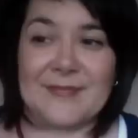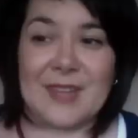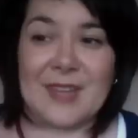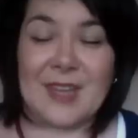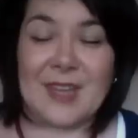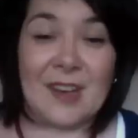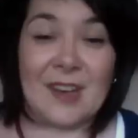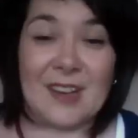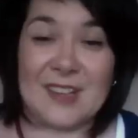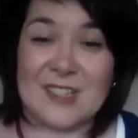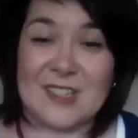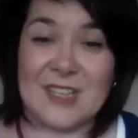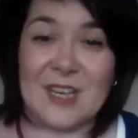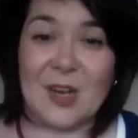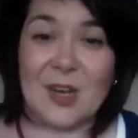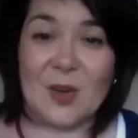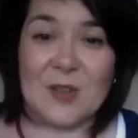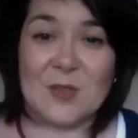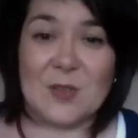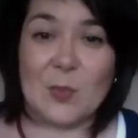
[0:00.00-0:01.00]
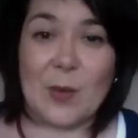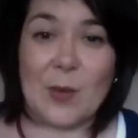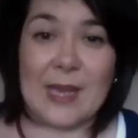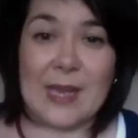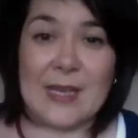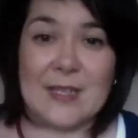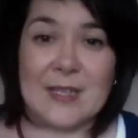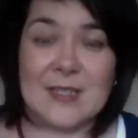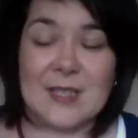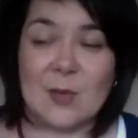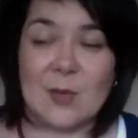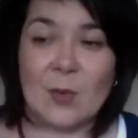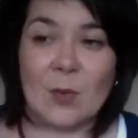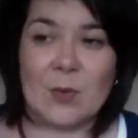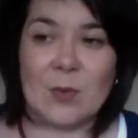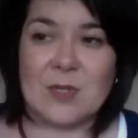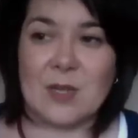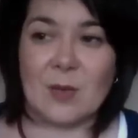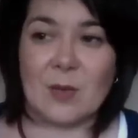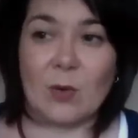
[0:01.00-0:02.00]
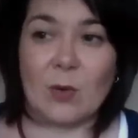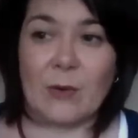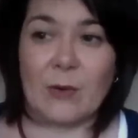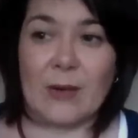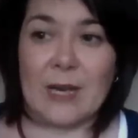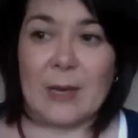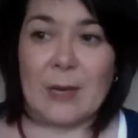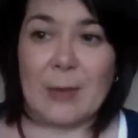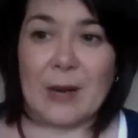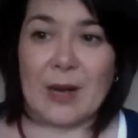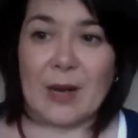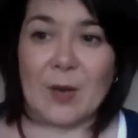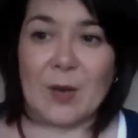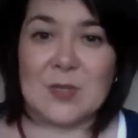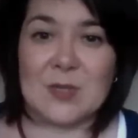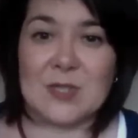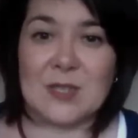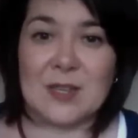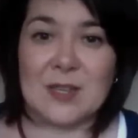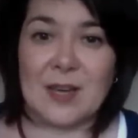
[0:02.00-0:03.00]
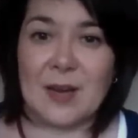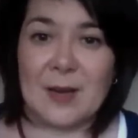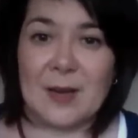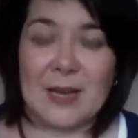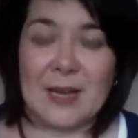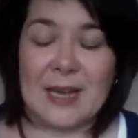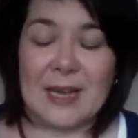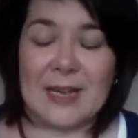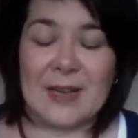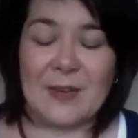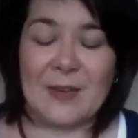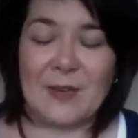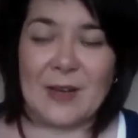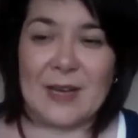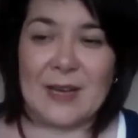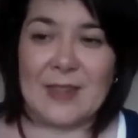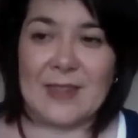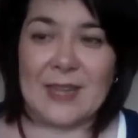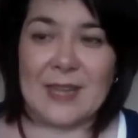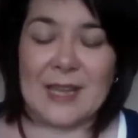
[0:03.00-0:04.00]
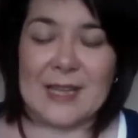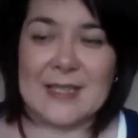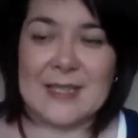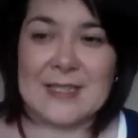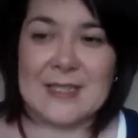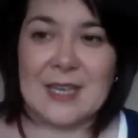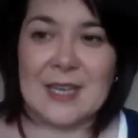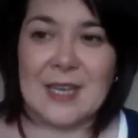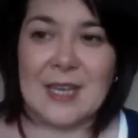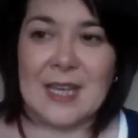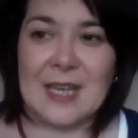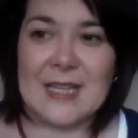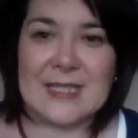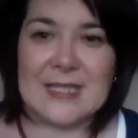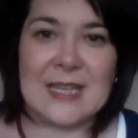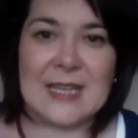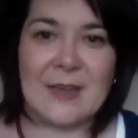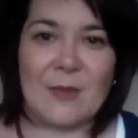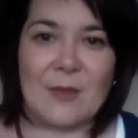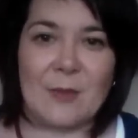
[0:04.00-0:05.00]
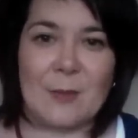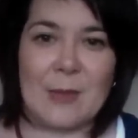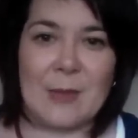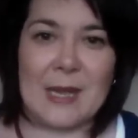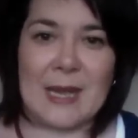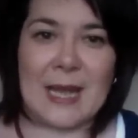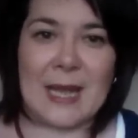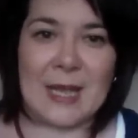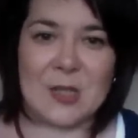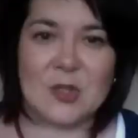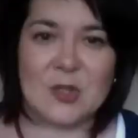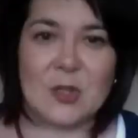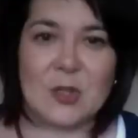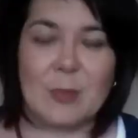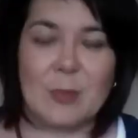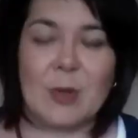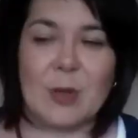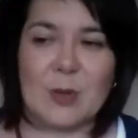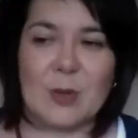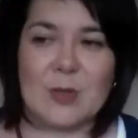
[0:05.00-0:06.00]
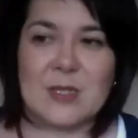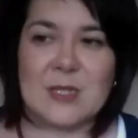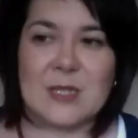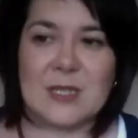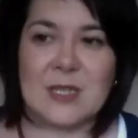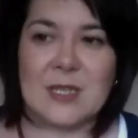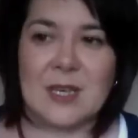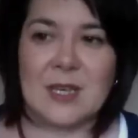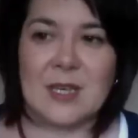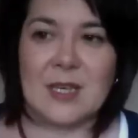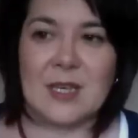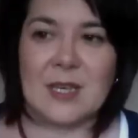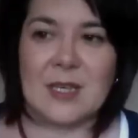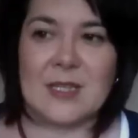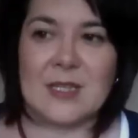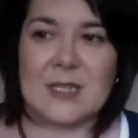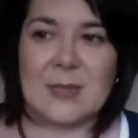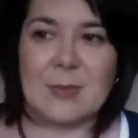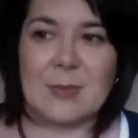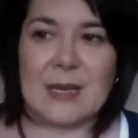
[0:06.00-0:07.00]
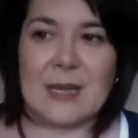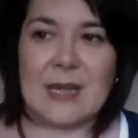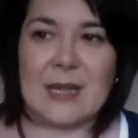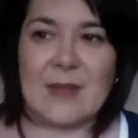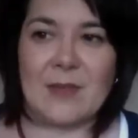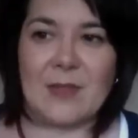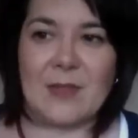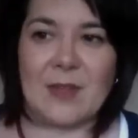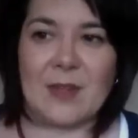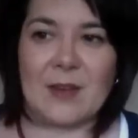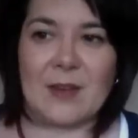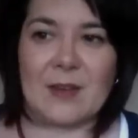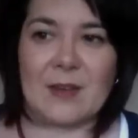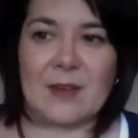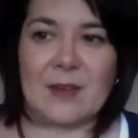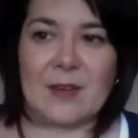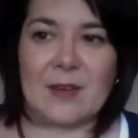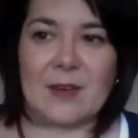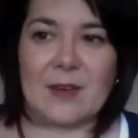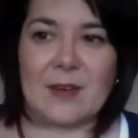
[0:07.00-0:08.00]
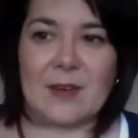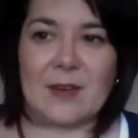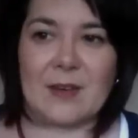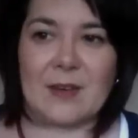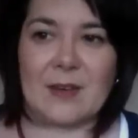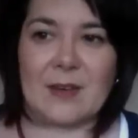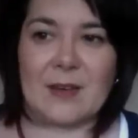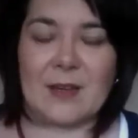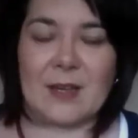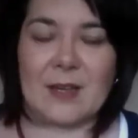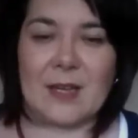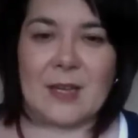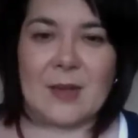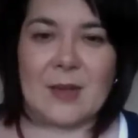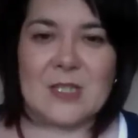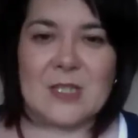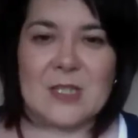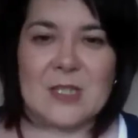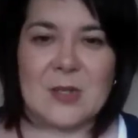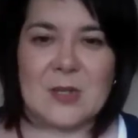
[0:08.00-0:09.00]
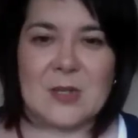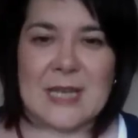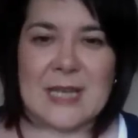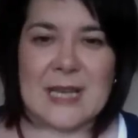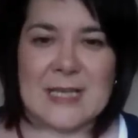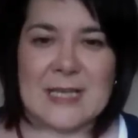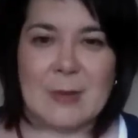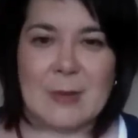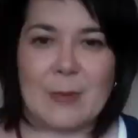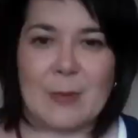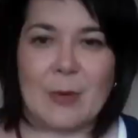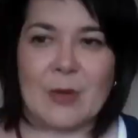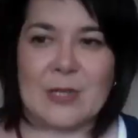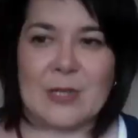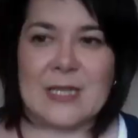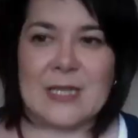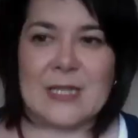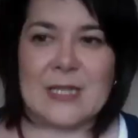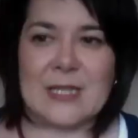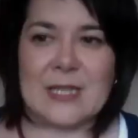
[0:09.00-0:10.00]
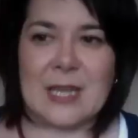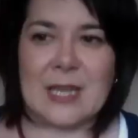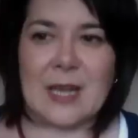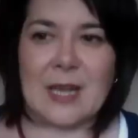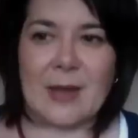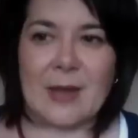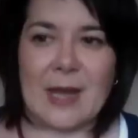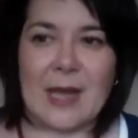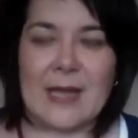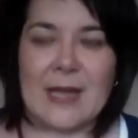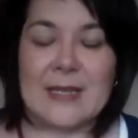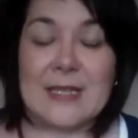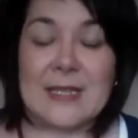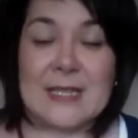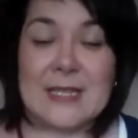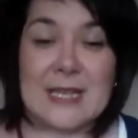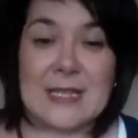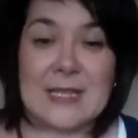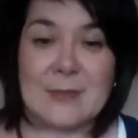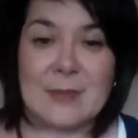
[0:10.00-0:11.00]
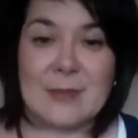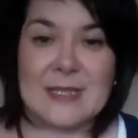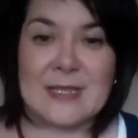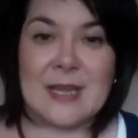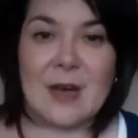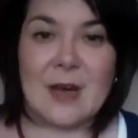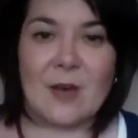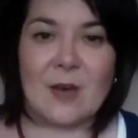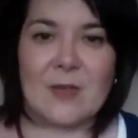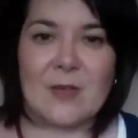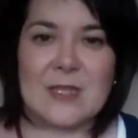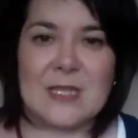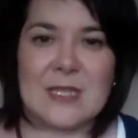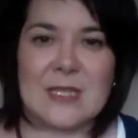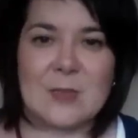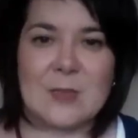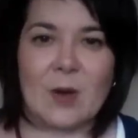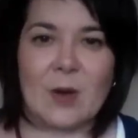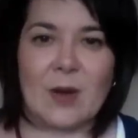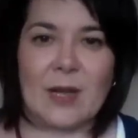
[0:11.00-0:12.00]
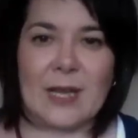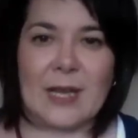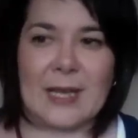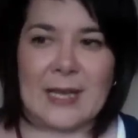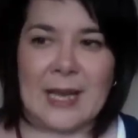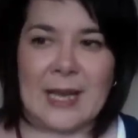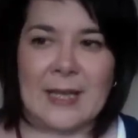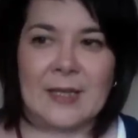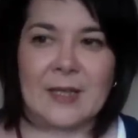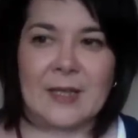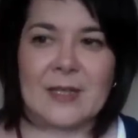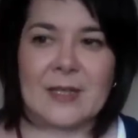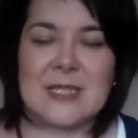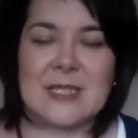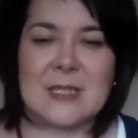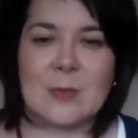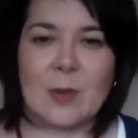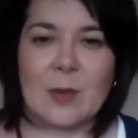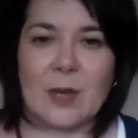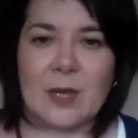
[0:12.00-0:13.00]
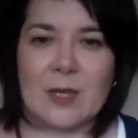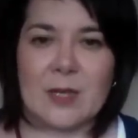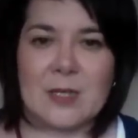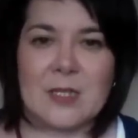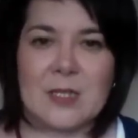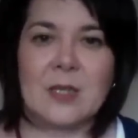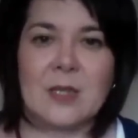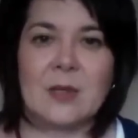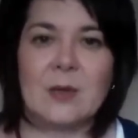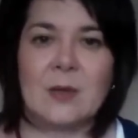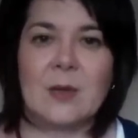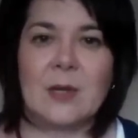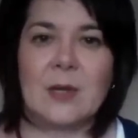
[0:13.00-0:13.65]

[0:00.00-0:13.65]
I'd actually lost weight, so what was I worrying about? And if anything, it's given me an extra boost to believe that, you know, to sort of test my body and to think, okay, and to test myself, this is what I can handle, this is what I can do.